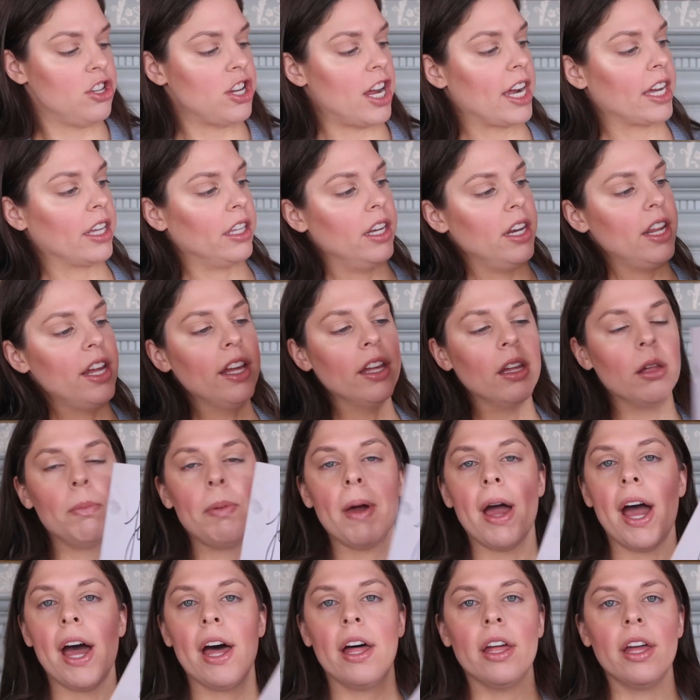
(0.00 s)
Jaclyn Hill
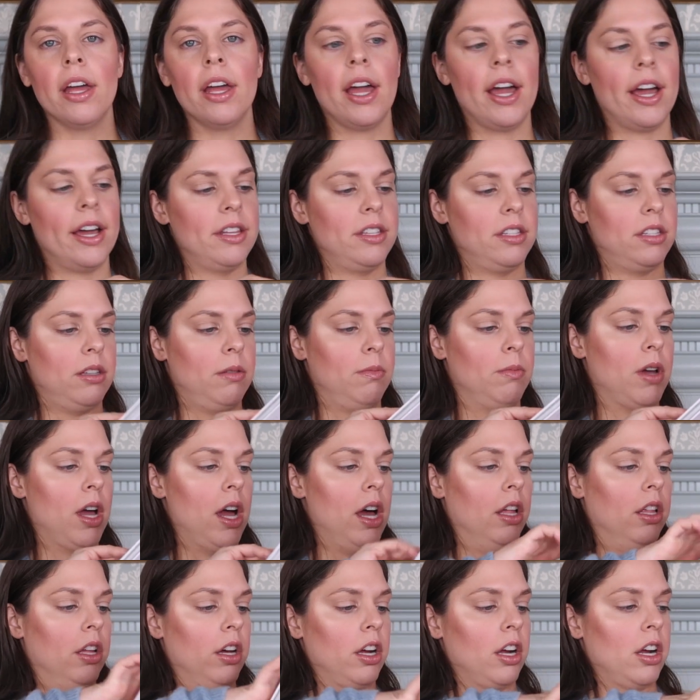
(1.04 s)
palette has some
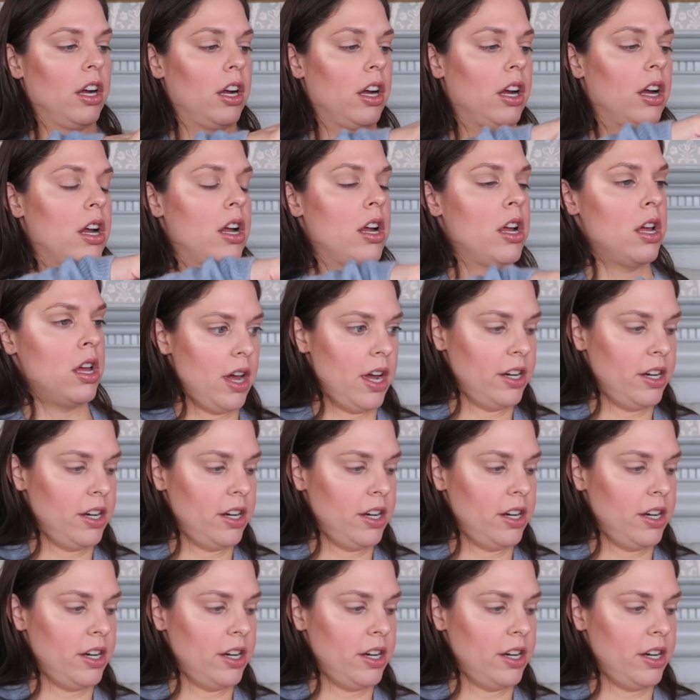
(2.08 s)
color.